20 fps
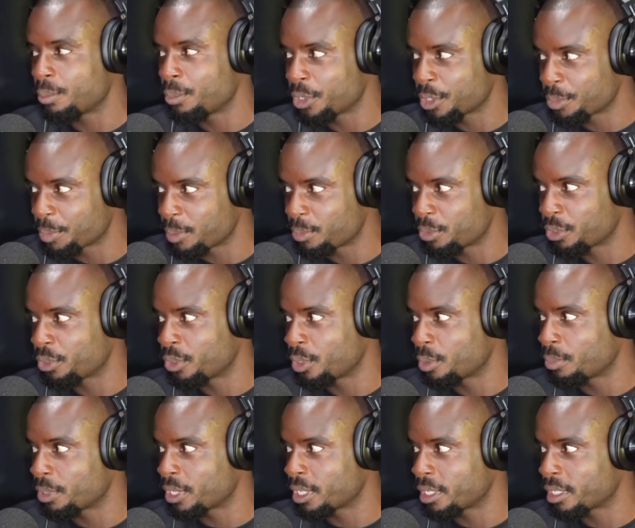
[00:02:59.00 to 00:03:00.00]
most people do the
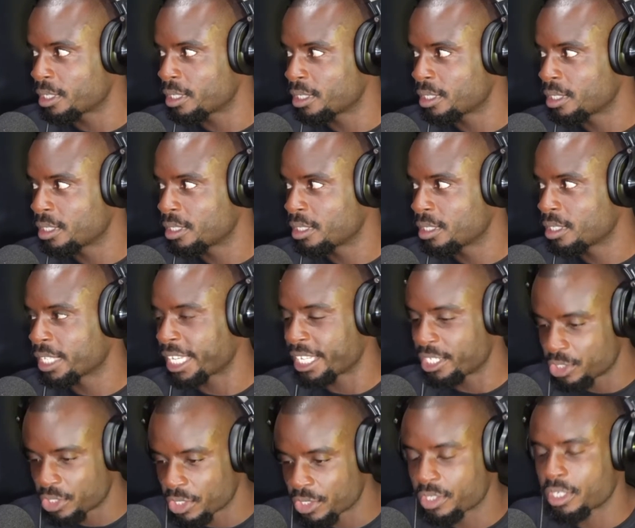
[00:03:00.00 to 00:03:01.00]
bar. Mm. Like
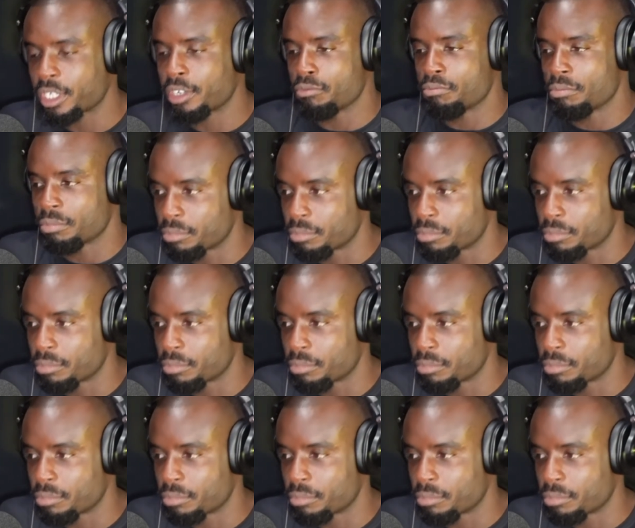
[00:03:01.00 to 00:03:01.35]
he's just like.